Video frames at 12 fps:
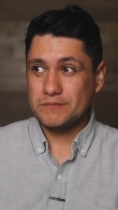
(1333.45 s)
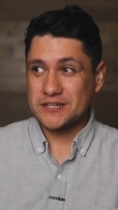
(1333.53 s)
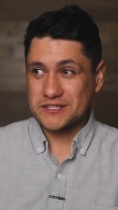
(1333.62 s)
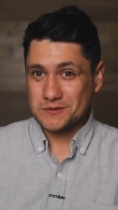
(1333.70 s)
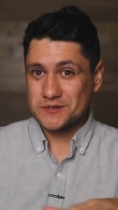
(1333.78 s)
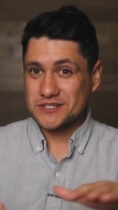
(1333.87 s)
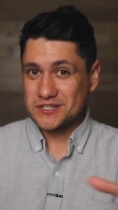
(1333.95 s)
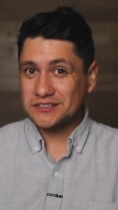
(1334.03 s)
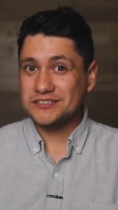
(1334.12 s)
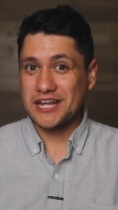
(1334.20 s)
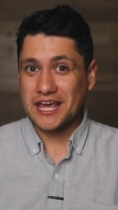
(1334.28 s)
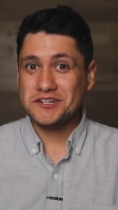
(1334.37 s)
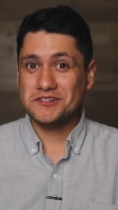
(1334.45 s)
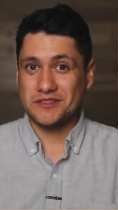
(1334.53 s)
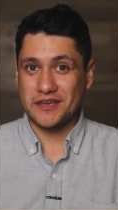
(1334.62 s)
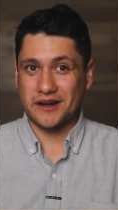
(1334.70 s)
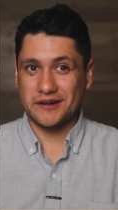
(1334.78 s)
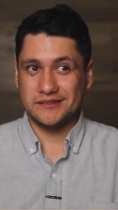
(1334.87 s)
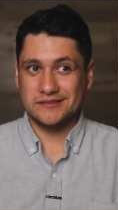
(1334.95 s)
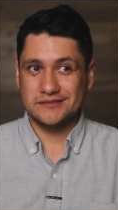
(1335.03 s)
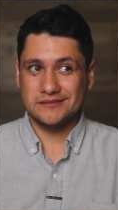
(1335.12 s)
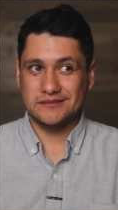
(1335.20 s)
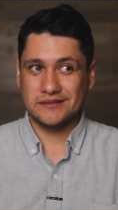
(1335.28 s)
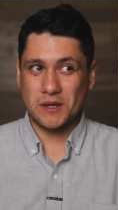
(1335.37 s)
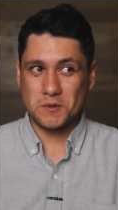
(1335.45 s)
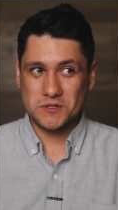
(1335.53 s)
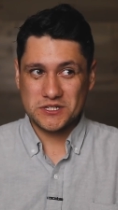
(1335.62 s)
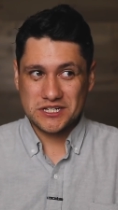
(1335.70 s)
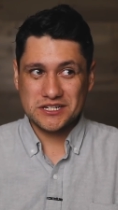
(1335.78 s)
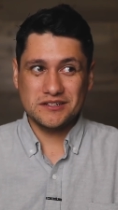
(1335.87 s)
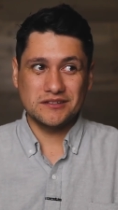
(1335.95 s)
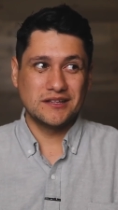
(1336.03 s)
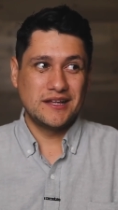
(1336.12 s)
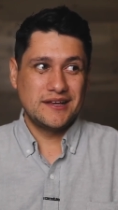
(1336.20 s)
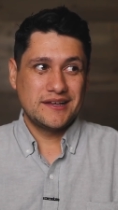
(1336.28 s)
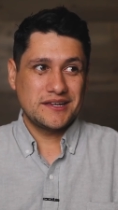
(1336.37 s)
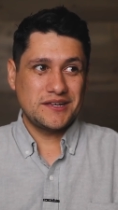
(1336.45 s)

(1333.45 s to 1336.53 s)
because there was still danger there. They were still,